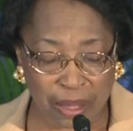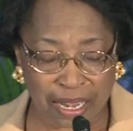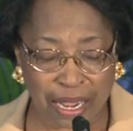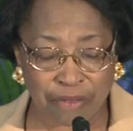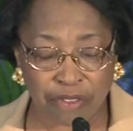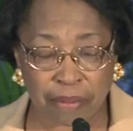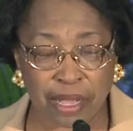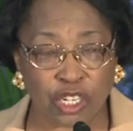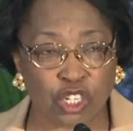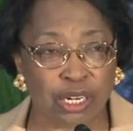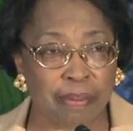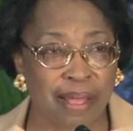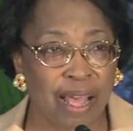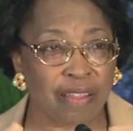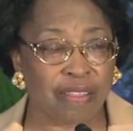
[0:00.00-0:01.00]
and information
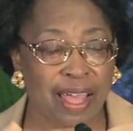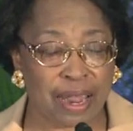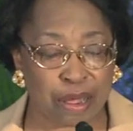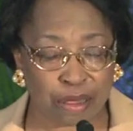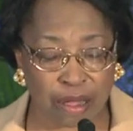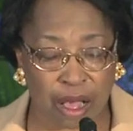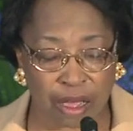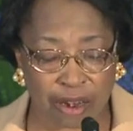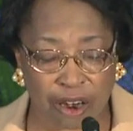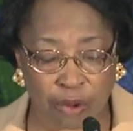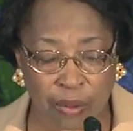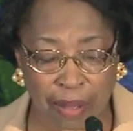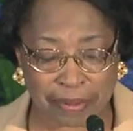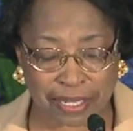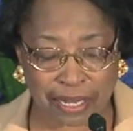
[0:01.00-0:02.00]
about that is on our
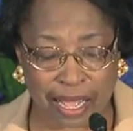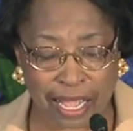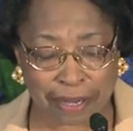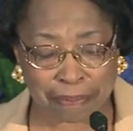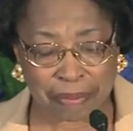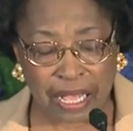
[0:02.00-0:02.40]
website.